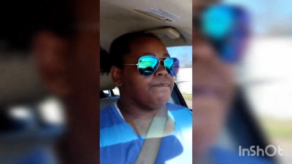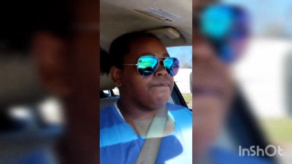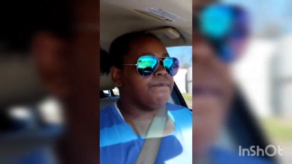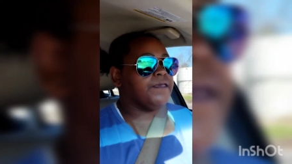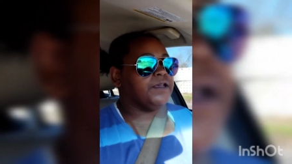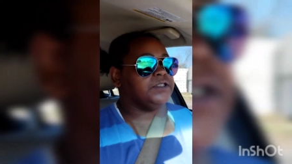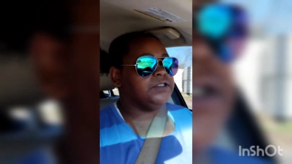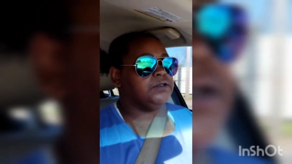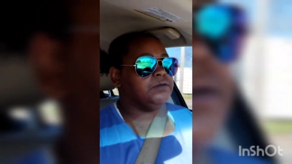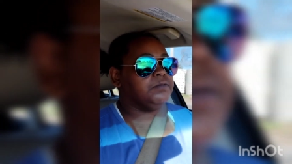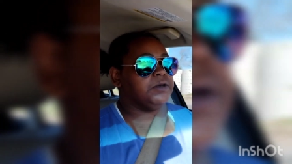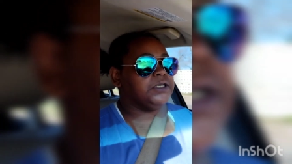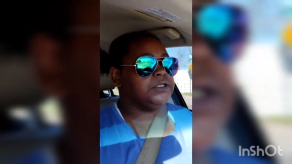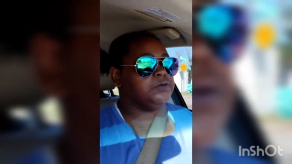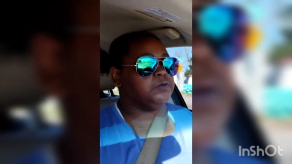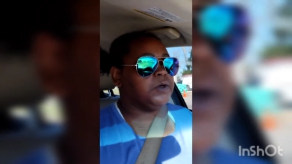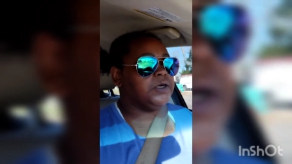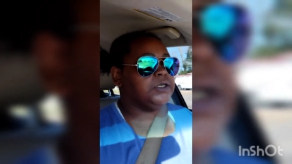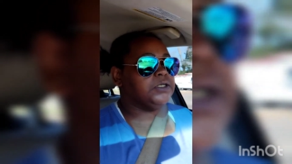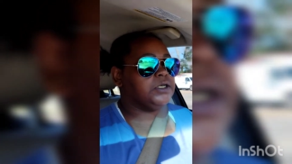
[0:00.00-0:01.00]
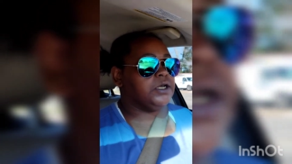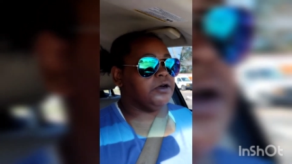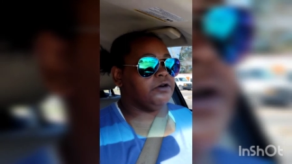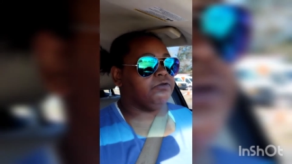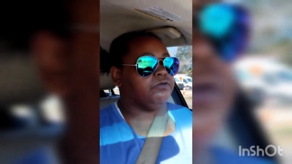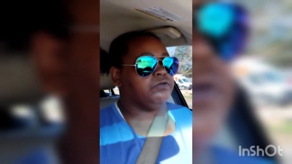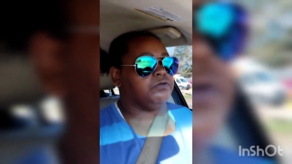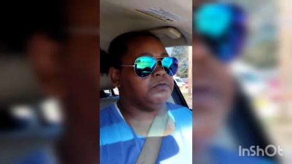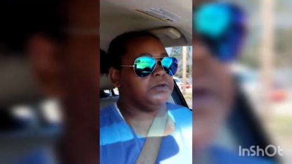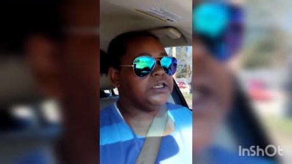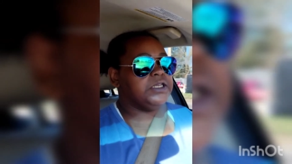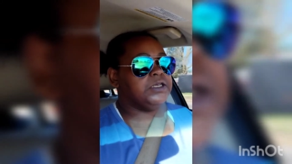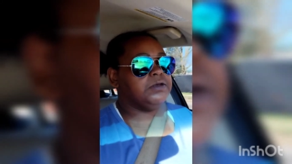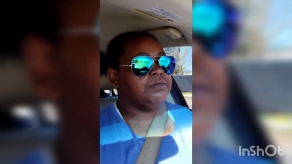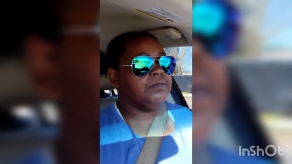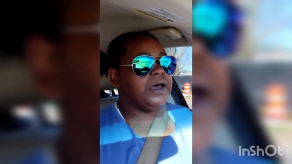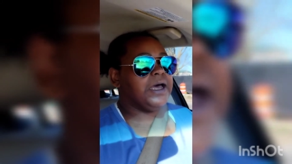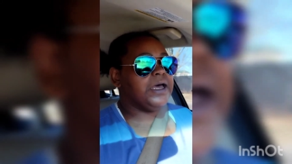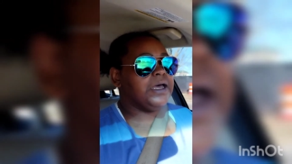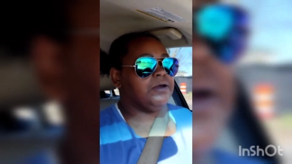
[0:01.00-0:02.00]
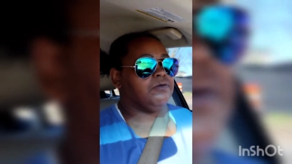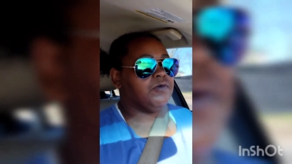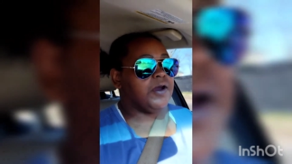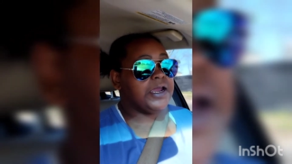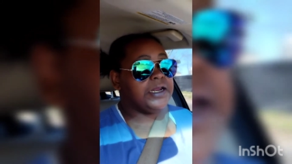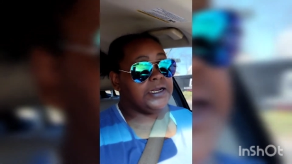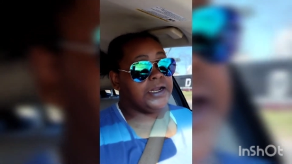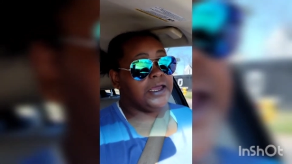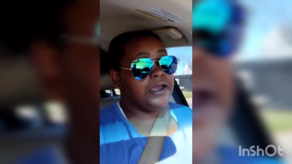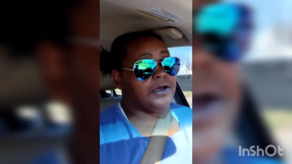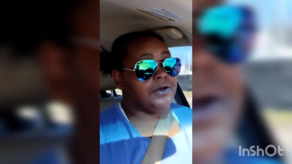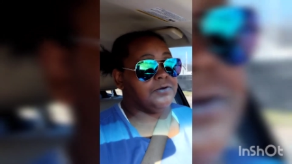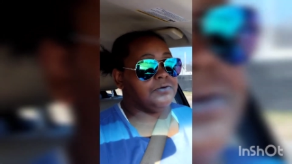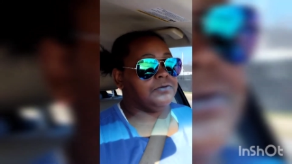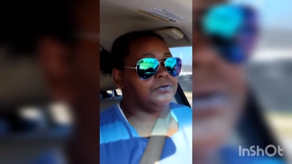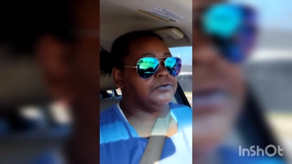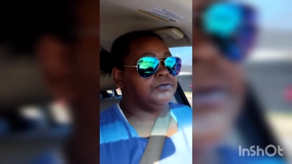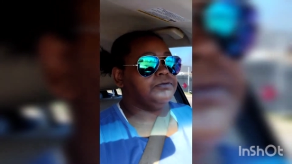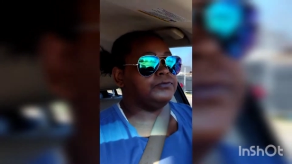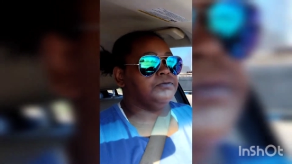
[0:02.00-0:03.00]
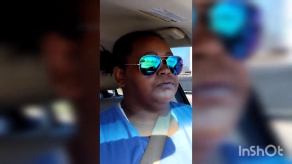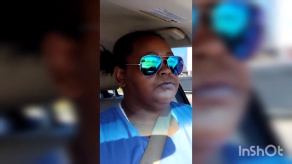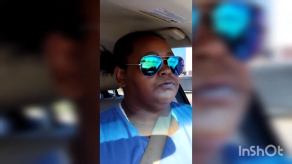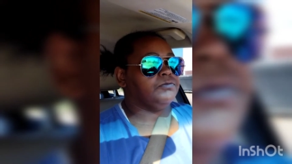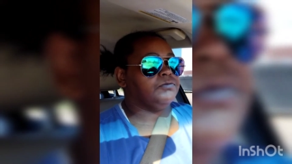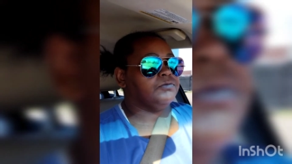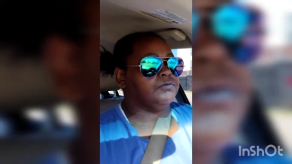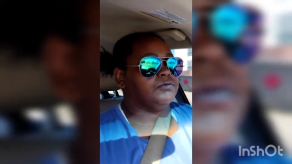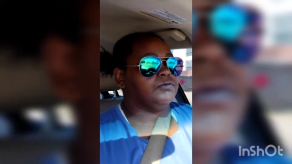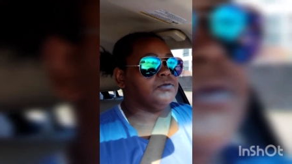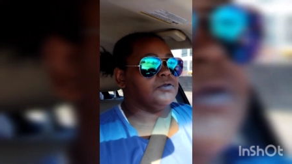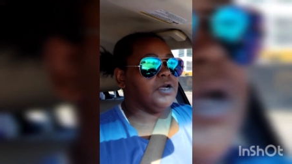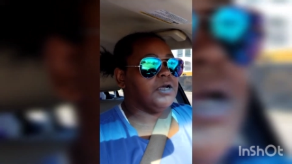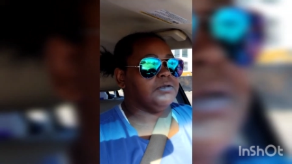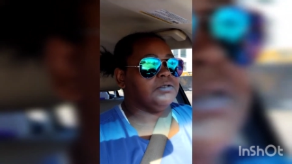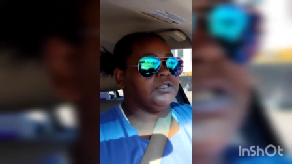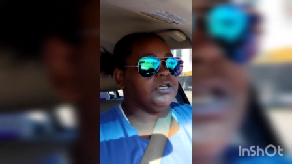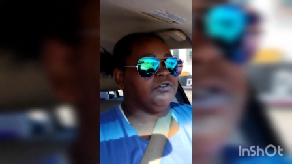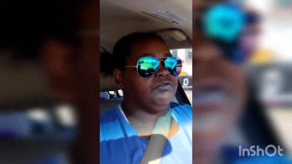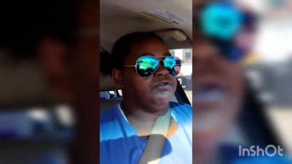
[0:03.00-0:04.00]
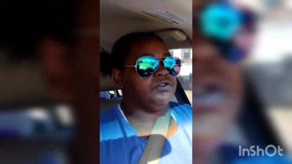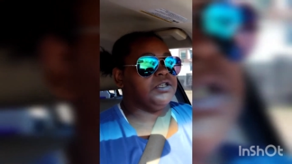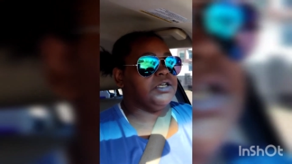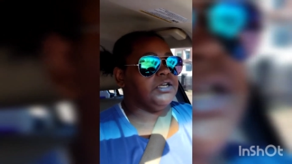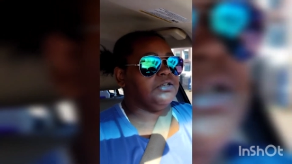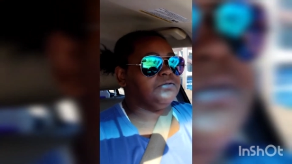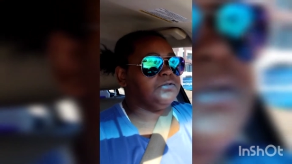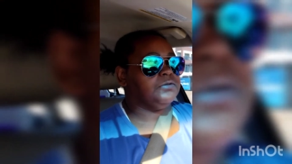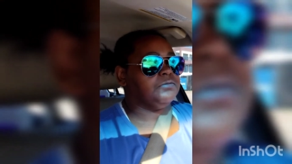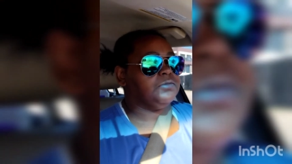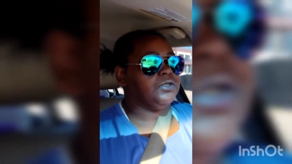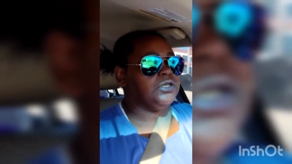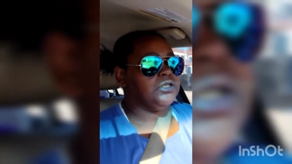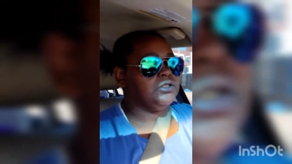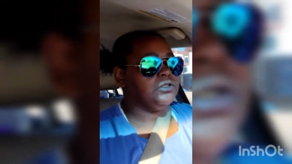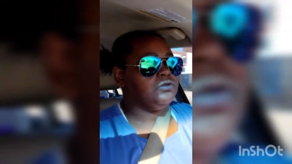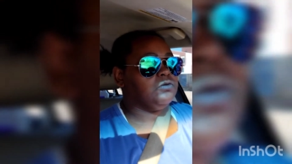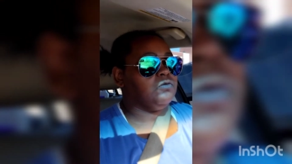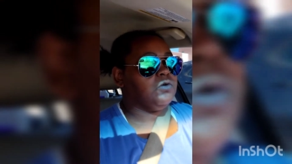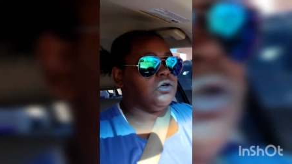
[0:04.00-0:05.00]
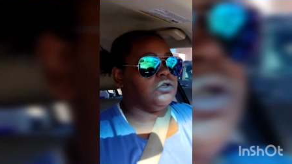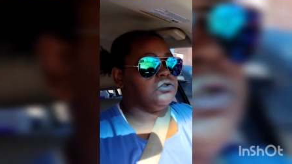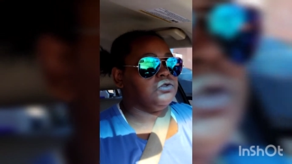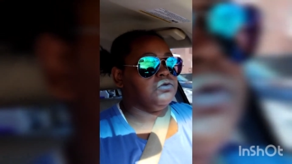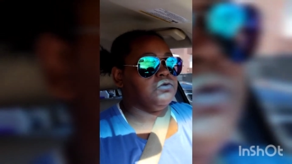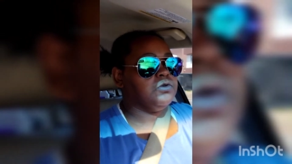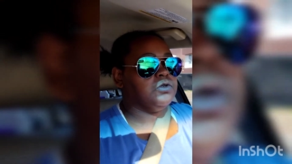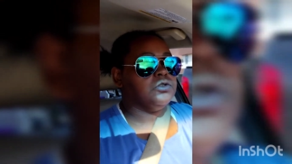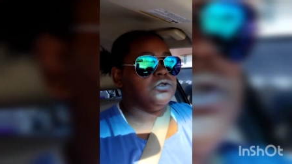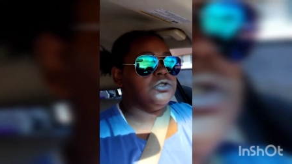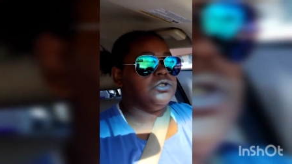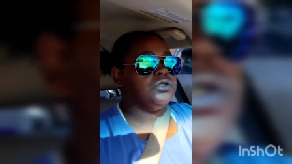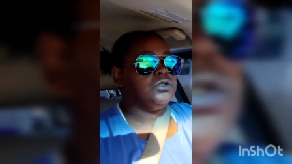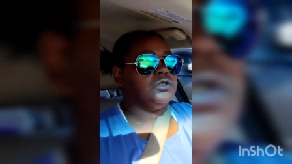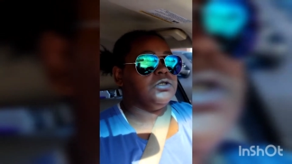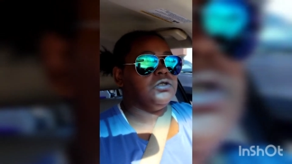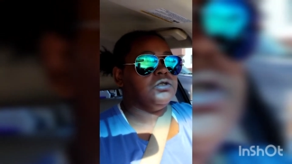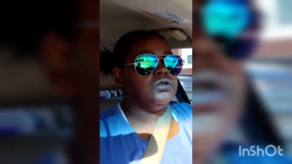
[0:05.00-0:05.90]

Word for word: that's the best way to go for me and mine right now. I definitely have some things to work towards.